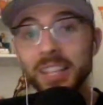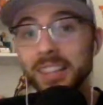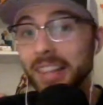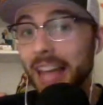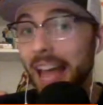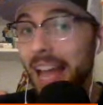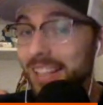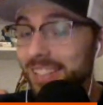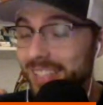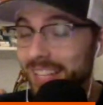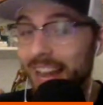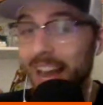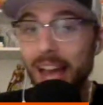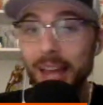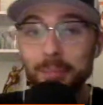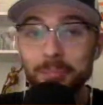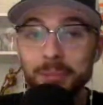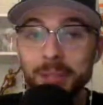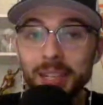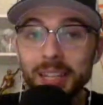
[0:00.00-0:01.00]
last
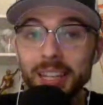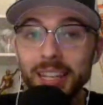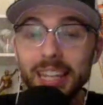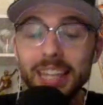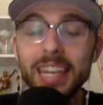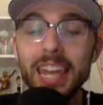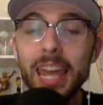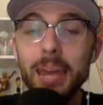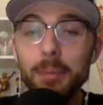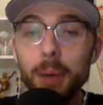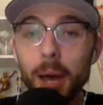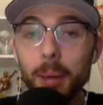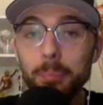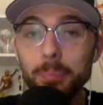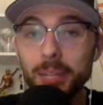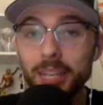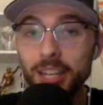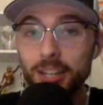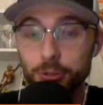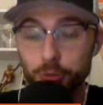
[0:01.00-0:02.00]
time he came up
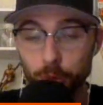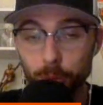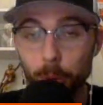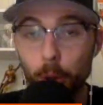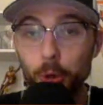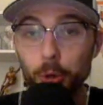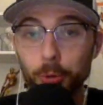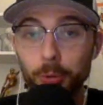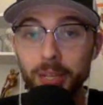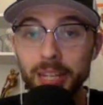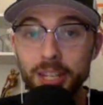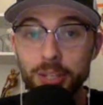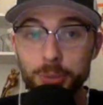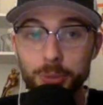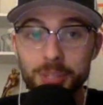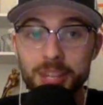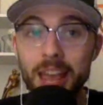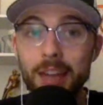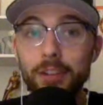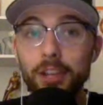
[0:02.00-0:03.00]
because Ramon Arias
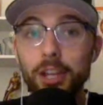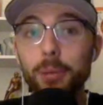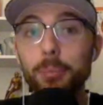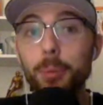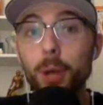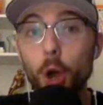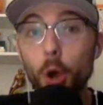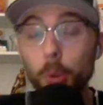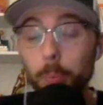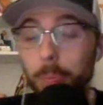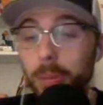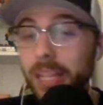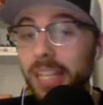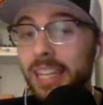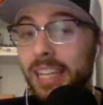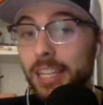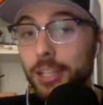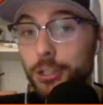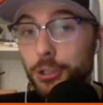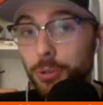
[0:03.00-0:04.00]
was having an
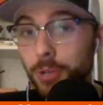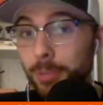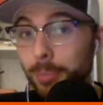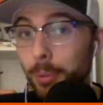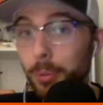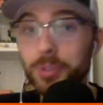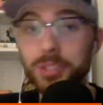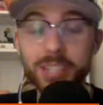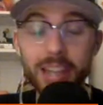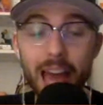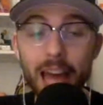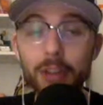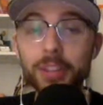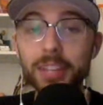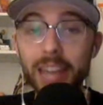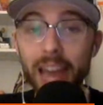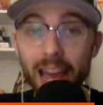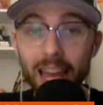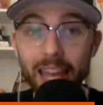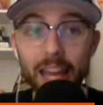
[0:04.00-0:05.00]
oblique injury but was not on
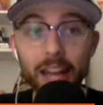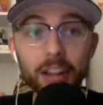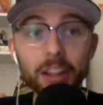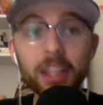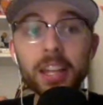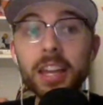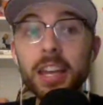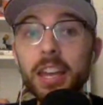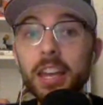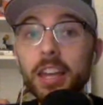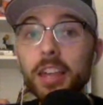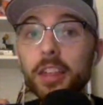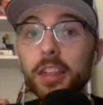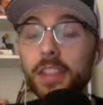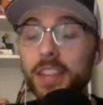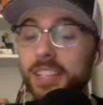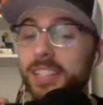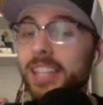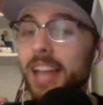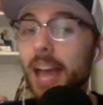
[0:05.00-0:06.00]
the IL.
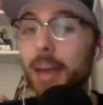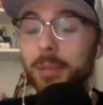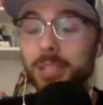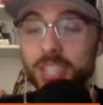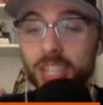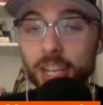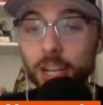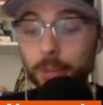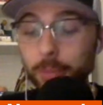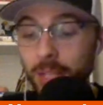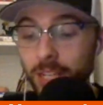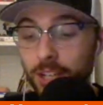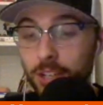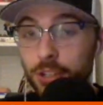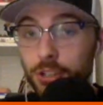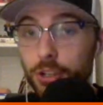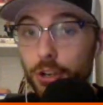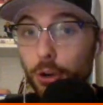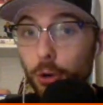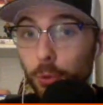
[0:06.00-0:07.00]
This time he's here
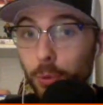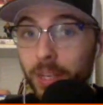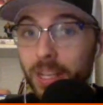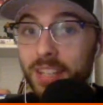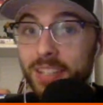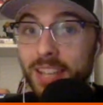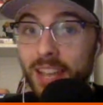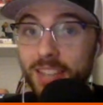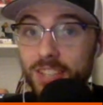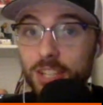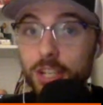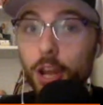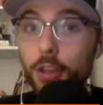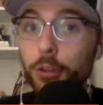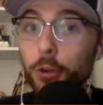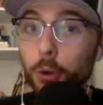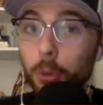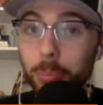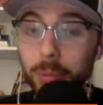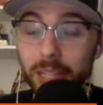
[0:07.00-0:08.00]
because Urias has
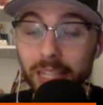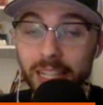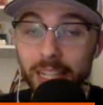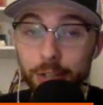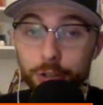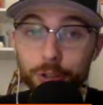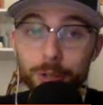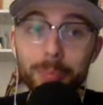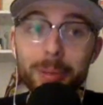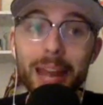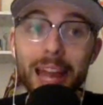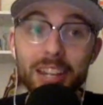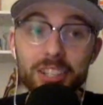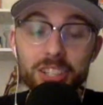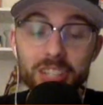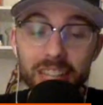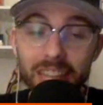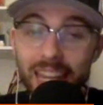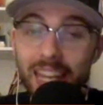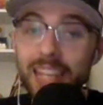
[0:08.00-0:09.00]
another oblique injury, but
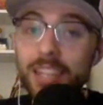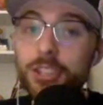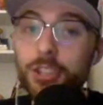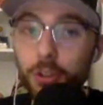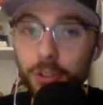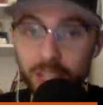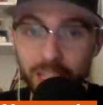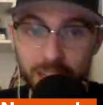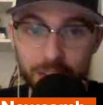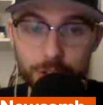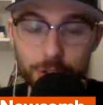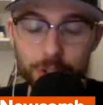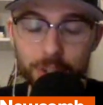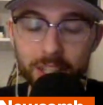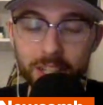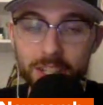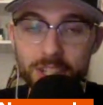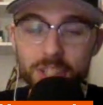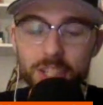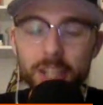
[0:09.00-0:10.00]
actually is on the injured
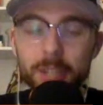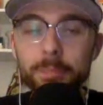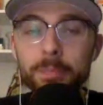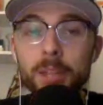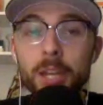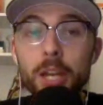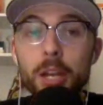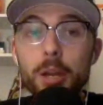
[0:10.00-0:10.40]
list. And